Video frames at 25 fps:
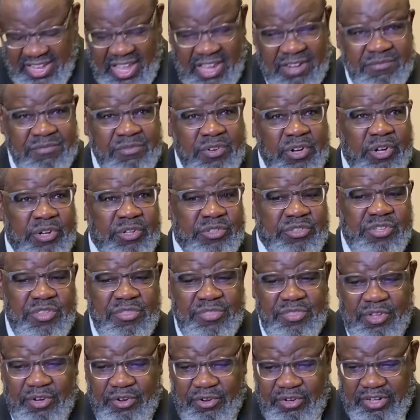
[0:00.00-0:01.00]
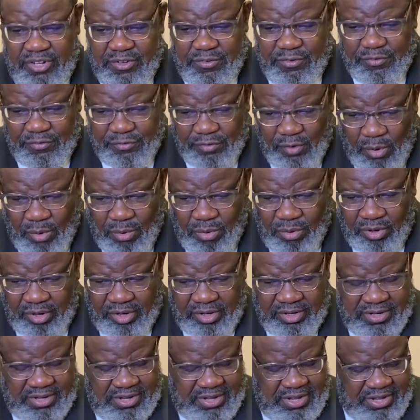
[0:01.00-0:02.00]
at verse 34
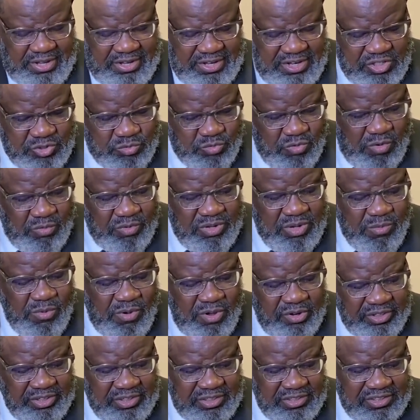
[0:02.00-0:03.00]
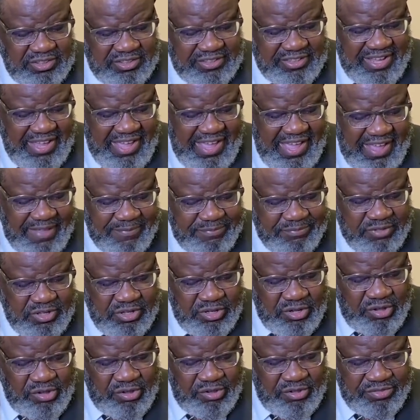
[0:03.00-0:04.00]
is what we want to look at
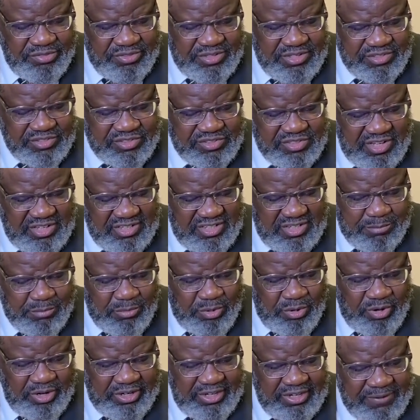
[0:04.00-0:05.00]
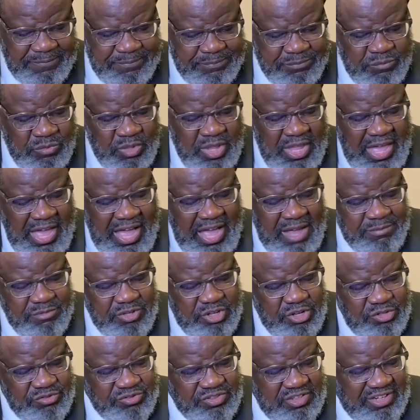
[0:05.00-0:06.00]
on this Sunday morning.
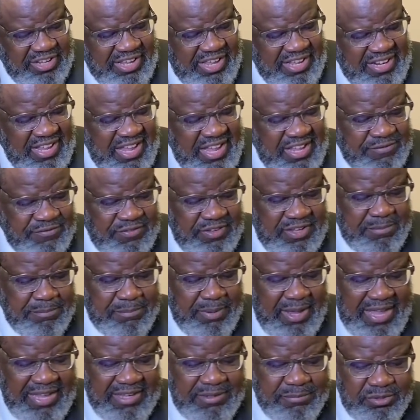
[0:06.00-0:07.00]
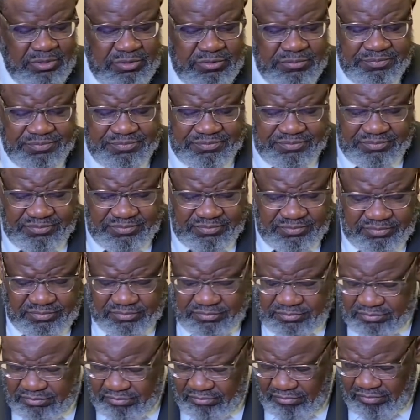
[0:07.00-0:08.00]
I'm using the NIV Bible,
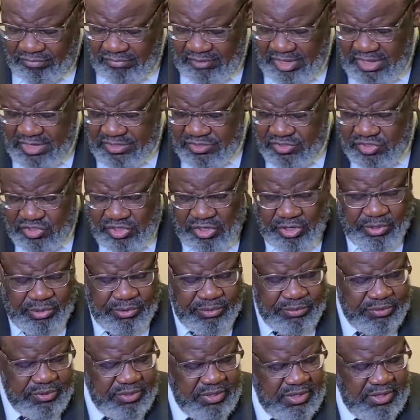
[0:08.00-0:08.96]
and so